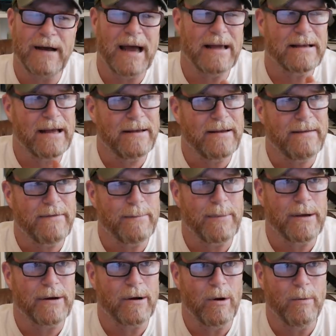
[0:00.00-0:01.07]
I, I haven't
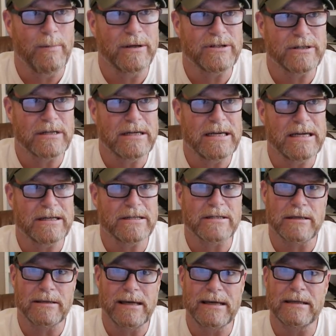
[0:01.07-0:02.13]
bought a whole bunch of kits
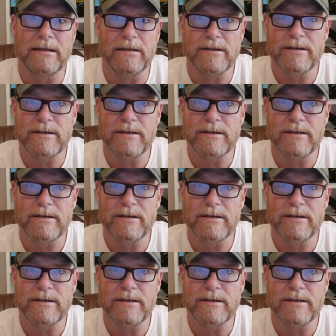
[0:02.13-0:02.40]
lately